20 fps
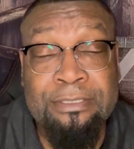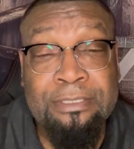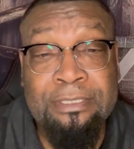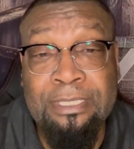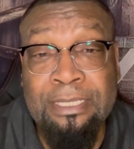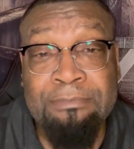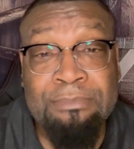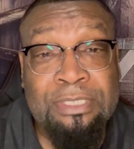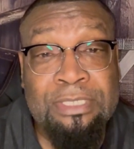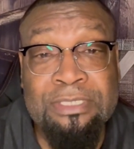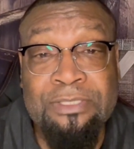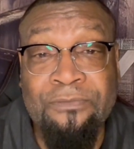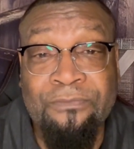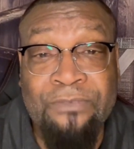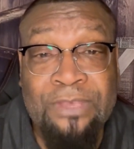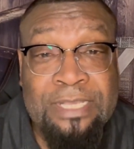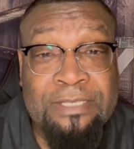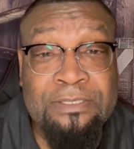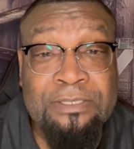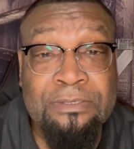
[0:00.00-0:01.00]
I'm just a
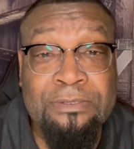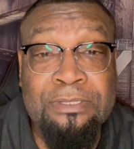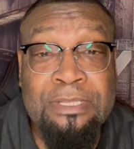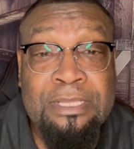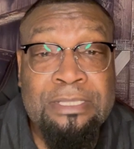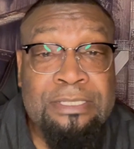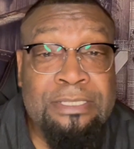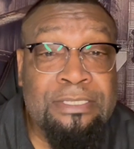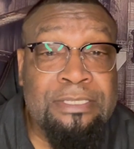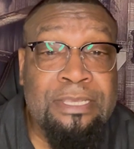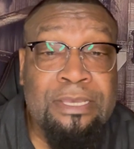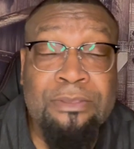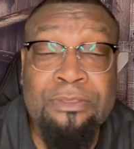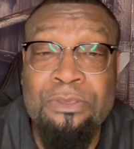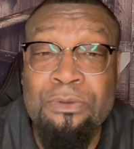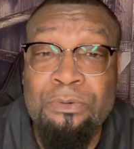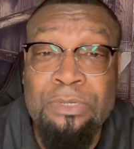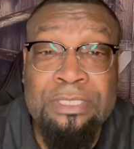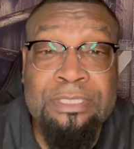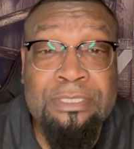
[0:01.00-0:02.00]
vessel to tell
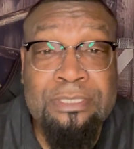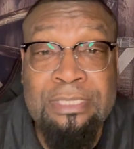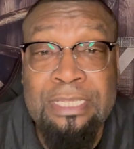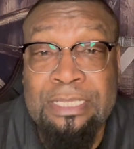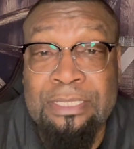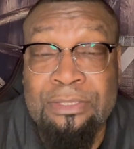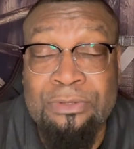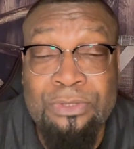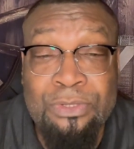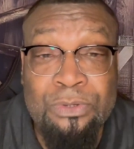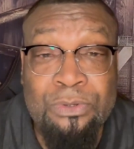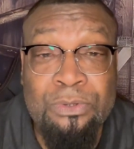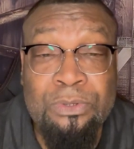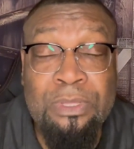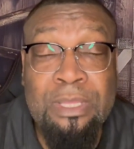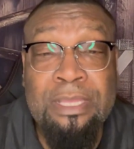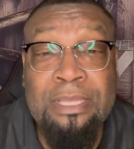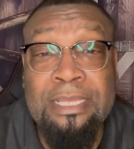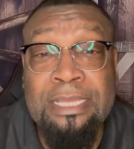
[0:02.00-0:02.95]
you what you need to do